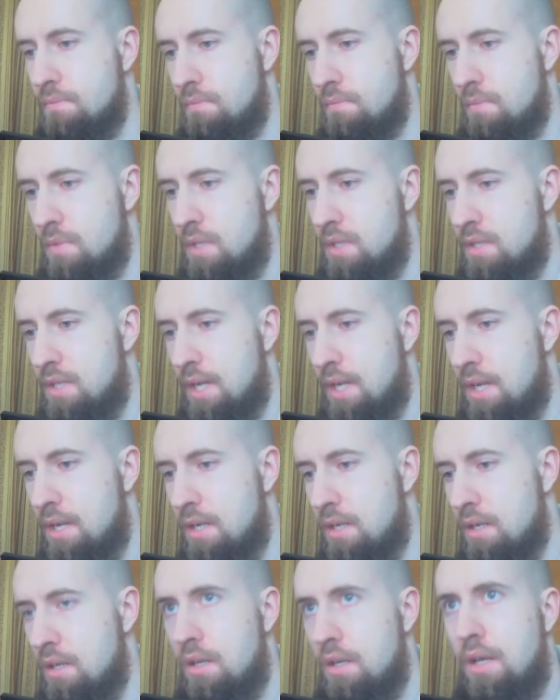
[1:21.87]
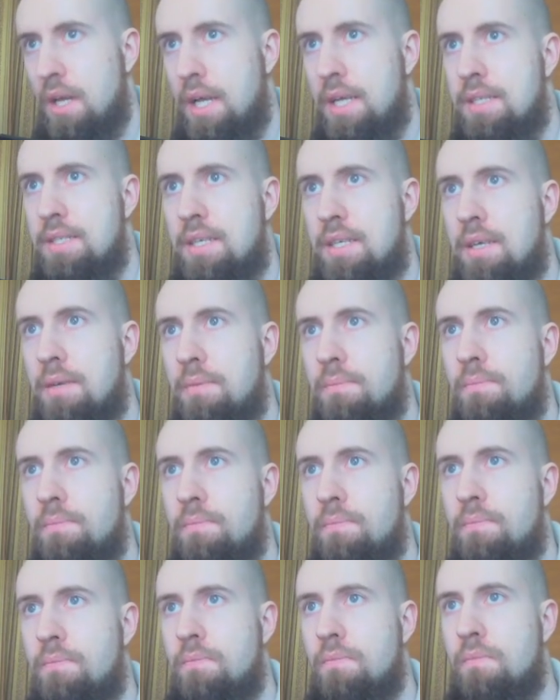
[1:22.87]
ten eighty.
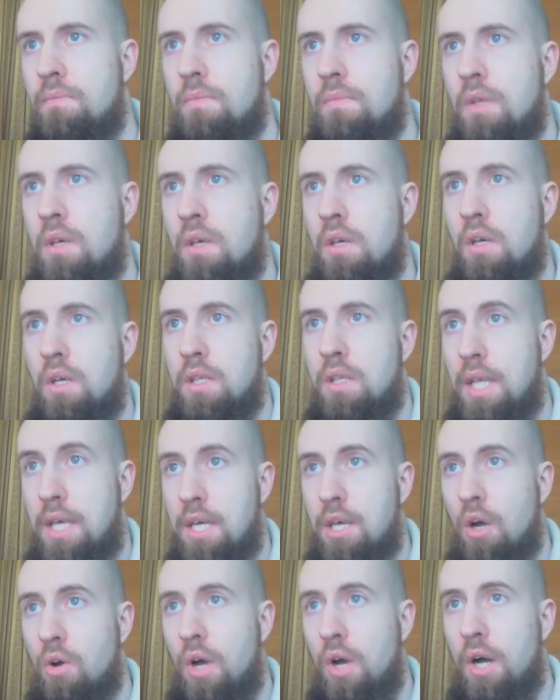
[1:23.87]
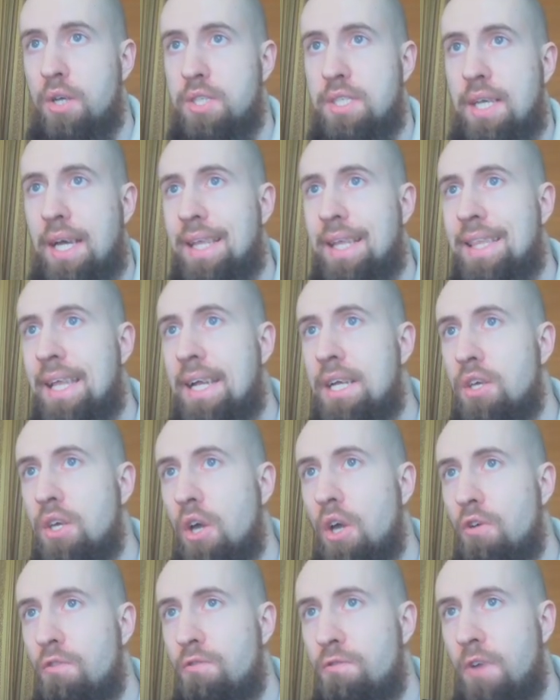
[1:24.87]
There you go guys, and then you
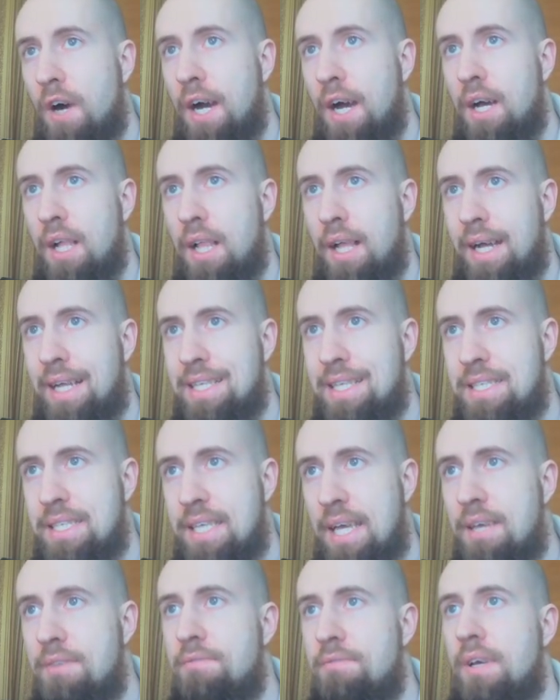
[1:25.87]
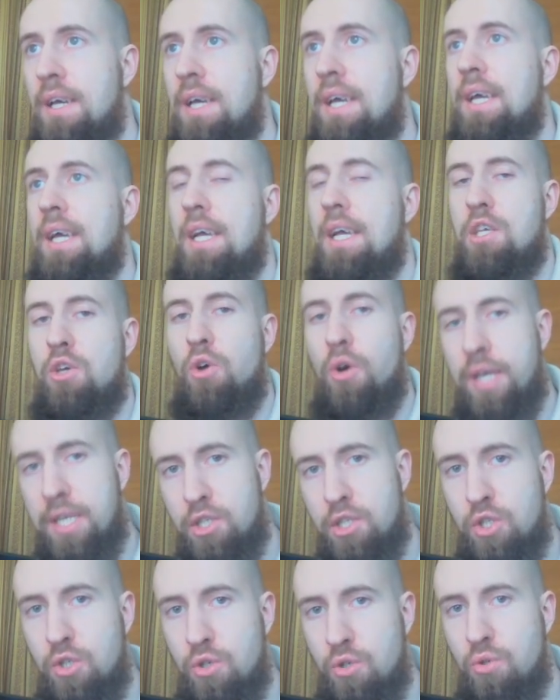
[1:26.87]
go file and save, and your
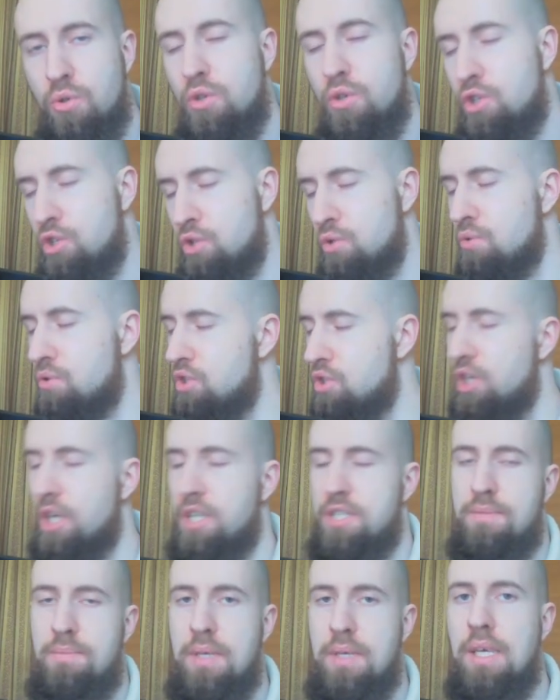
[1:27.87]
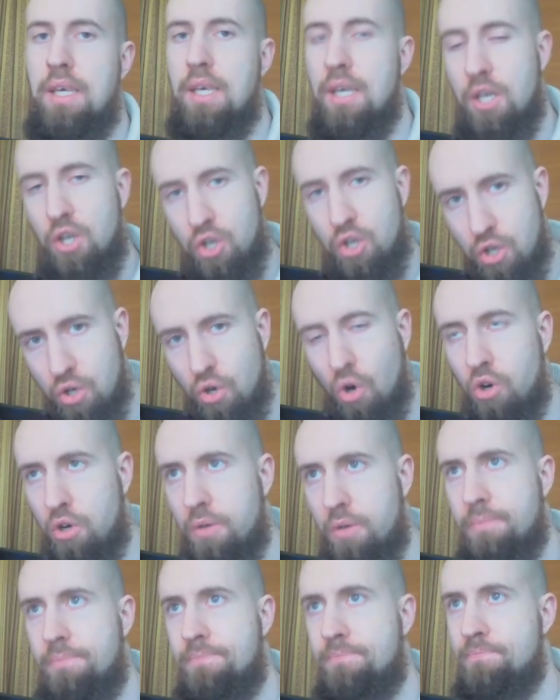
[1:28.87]
issue should just be gone.
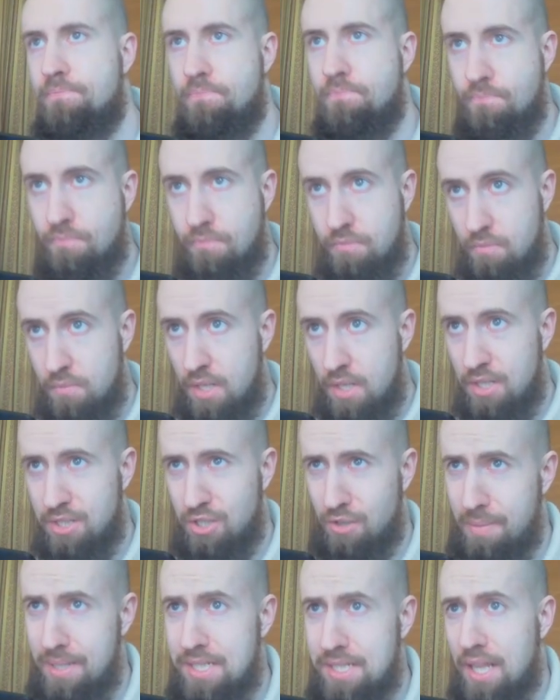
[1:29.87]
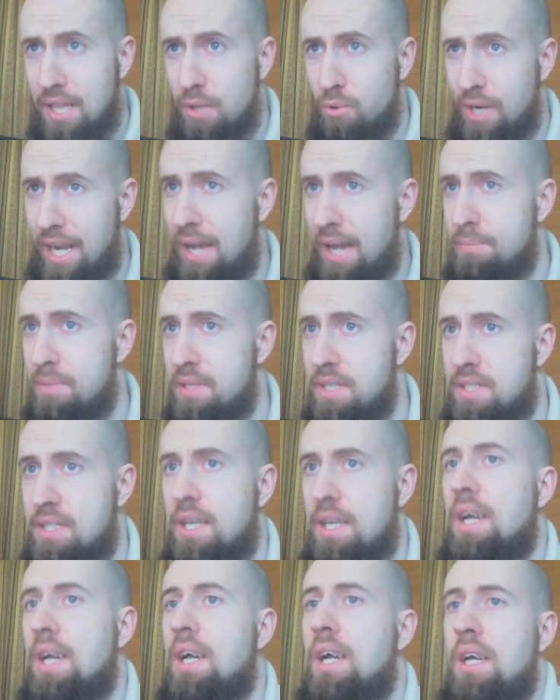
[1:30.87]
So basically what happens,
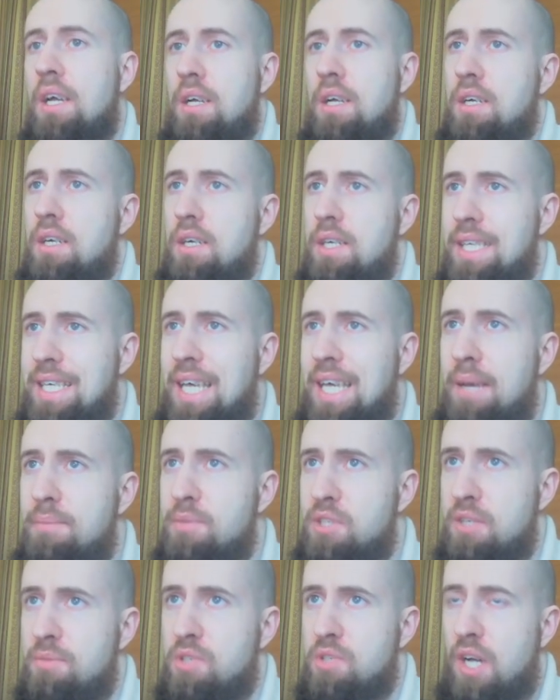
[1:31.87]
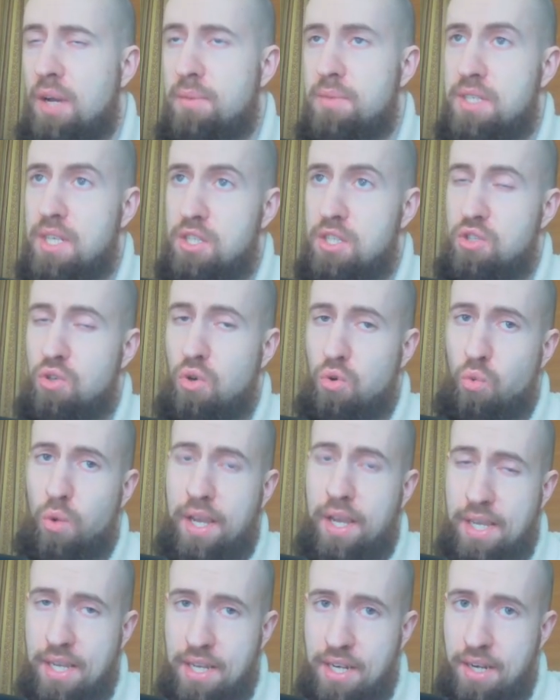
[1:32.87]
uh, the game sometimes does not
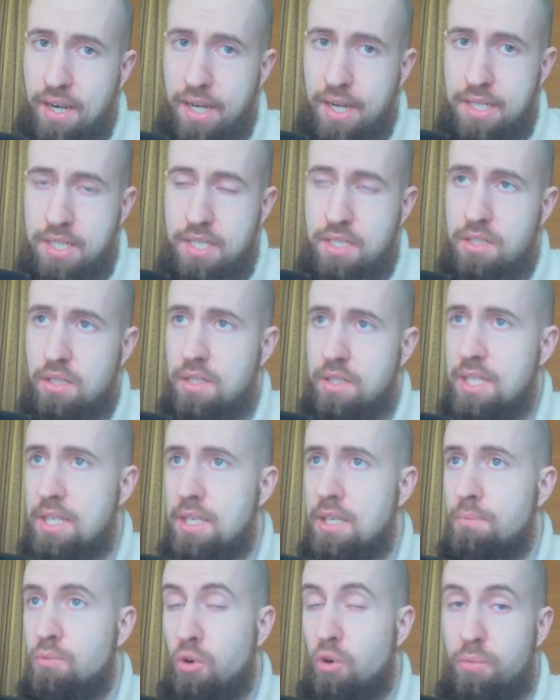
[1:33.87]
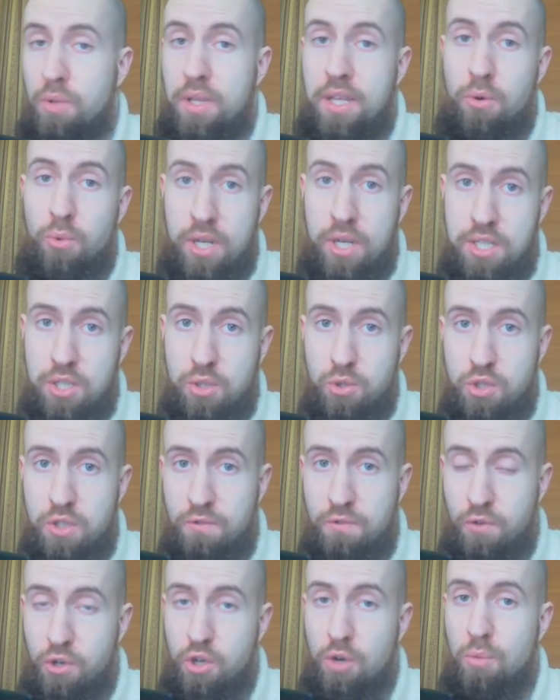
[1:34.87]
recognize the proper resolution
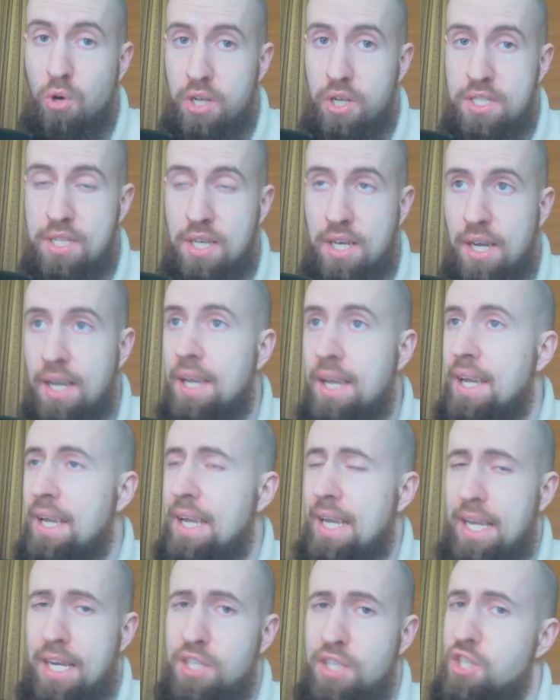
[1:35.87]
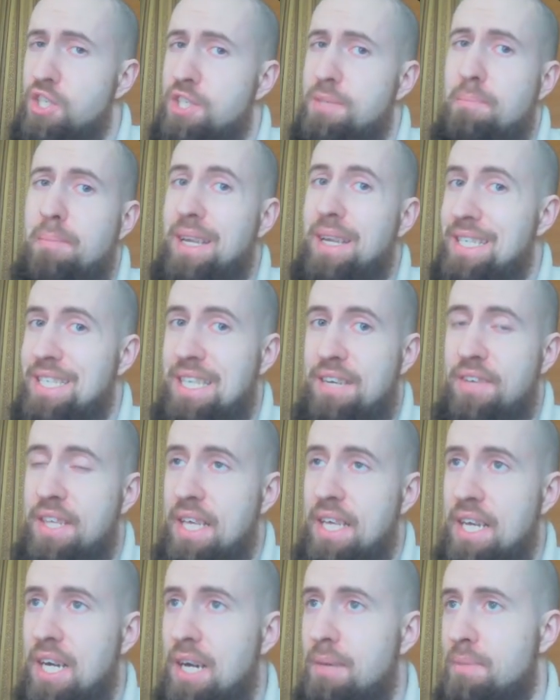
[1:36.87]
for your monitor, and it just messes
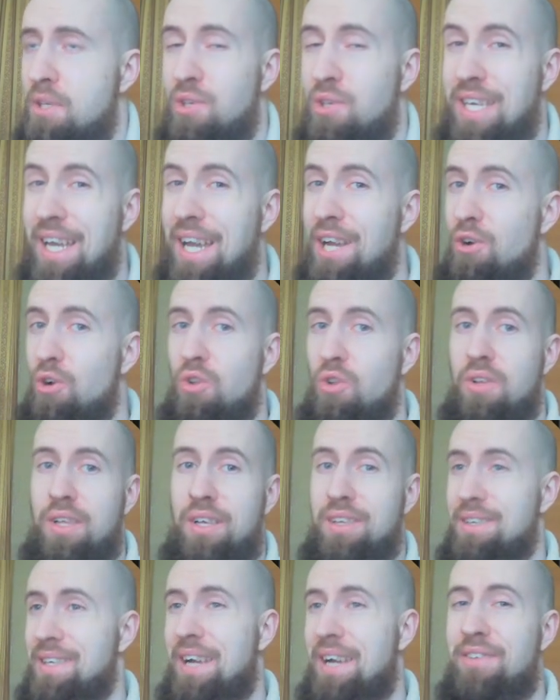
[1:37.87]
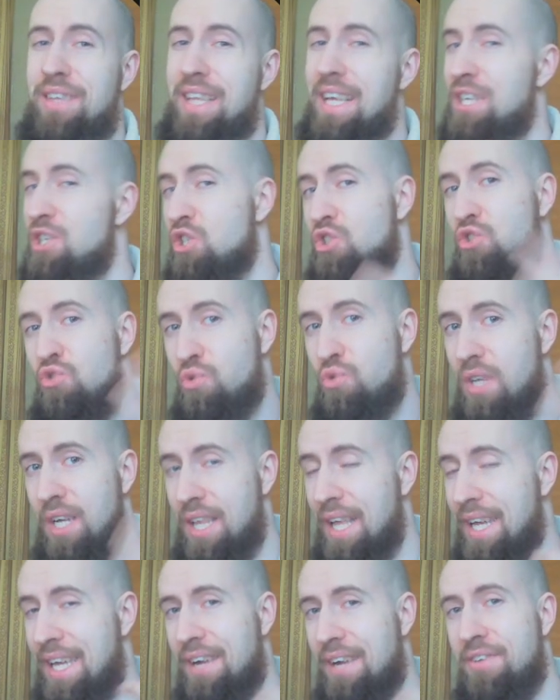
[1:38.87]
everything up, and you get all everything
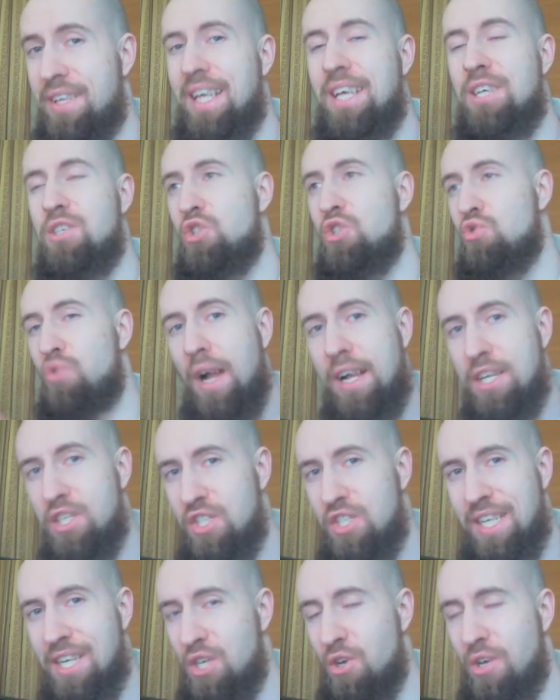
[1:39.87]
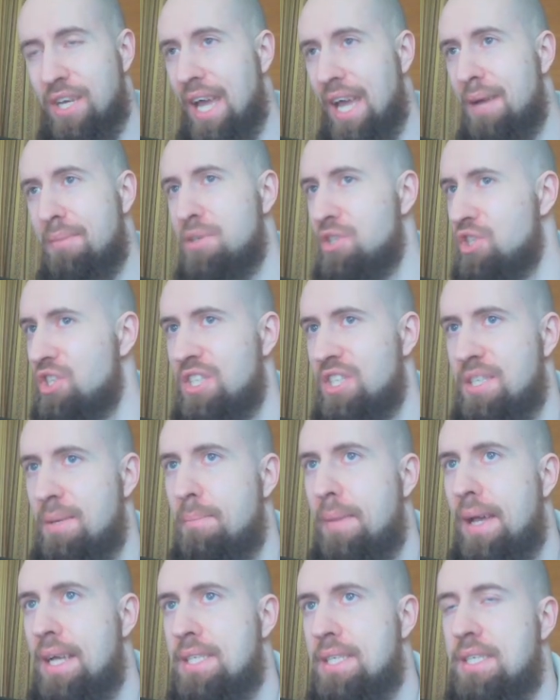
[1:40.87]
like everything stretched in your game is just a
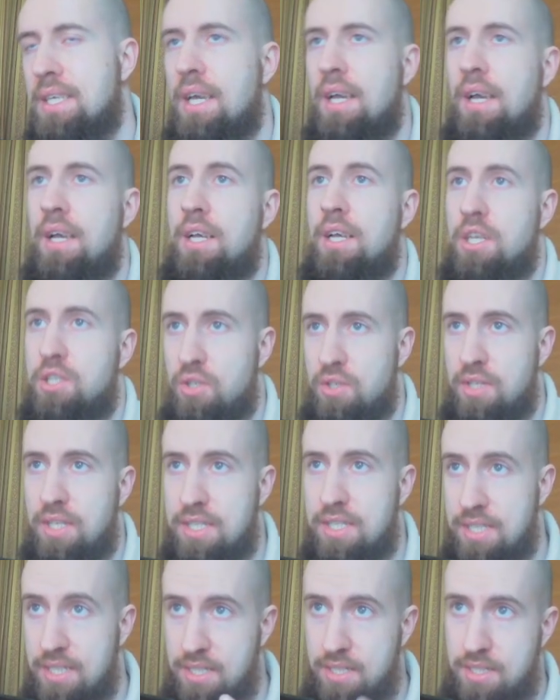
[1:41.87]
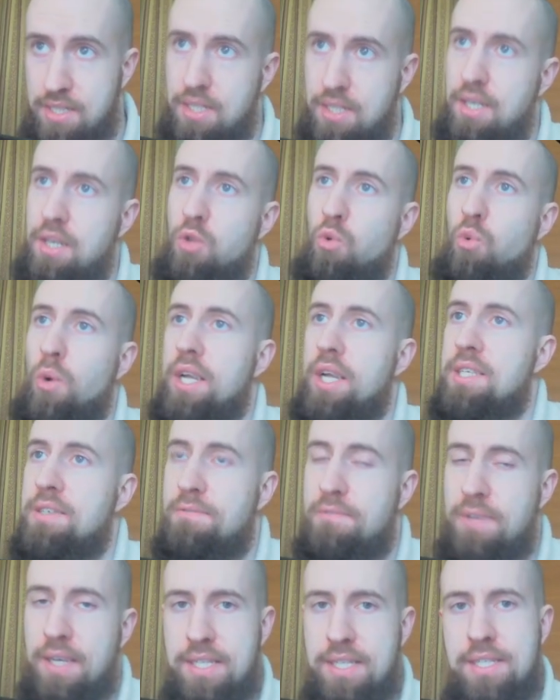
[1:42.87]
mess. So this is uh, the way to
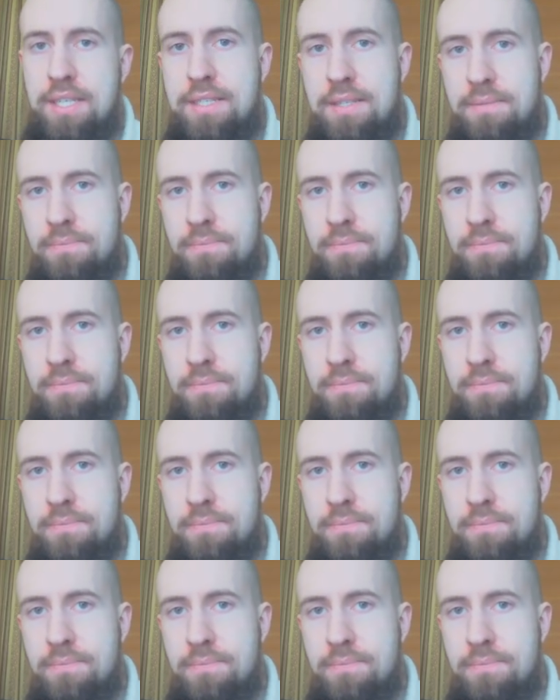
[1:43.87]
fix it.